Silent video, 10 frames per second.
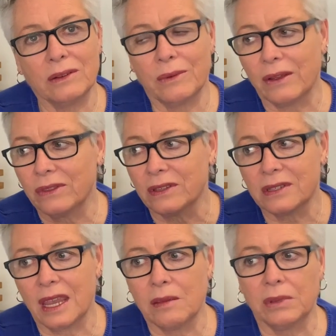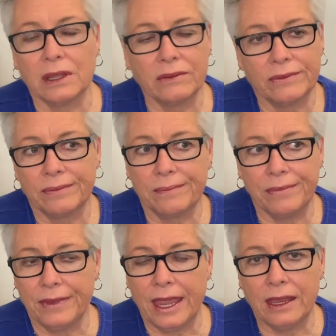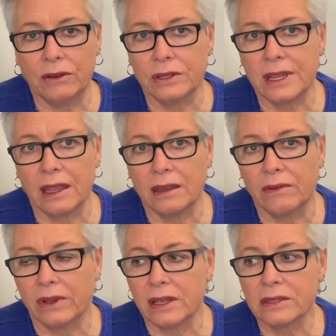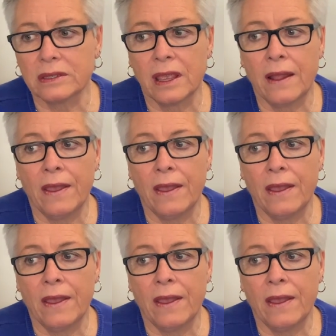around this table of 8 or 10 of us.